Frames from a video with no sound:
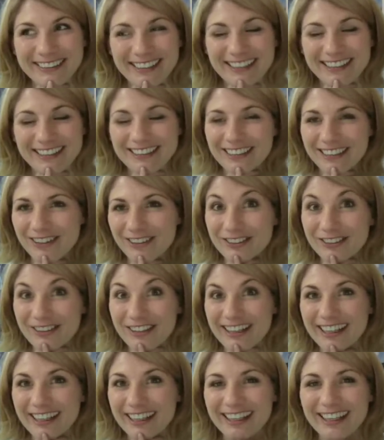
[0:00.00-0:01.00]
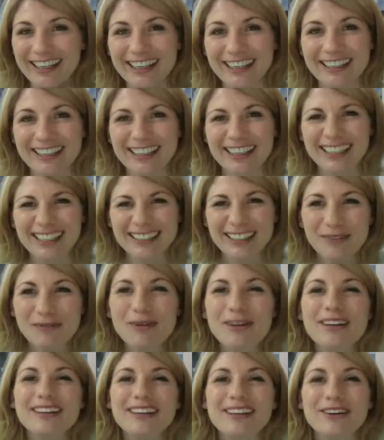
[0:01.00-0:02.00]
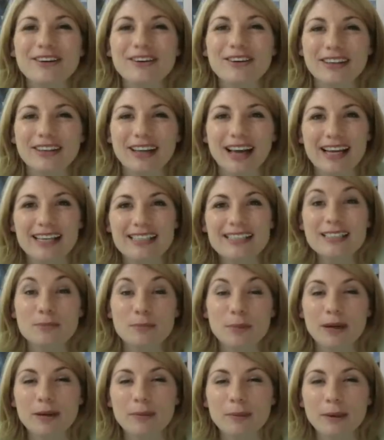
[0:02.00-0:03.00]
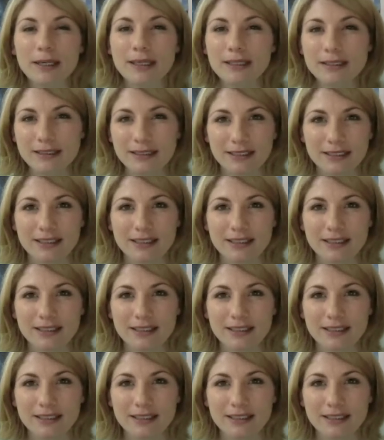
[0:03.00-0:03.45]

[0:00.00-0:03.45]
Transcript: I had to go straight in there because I'm a 80s baby,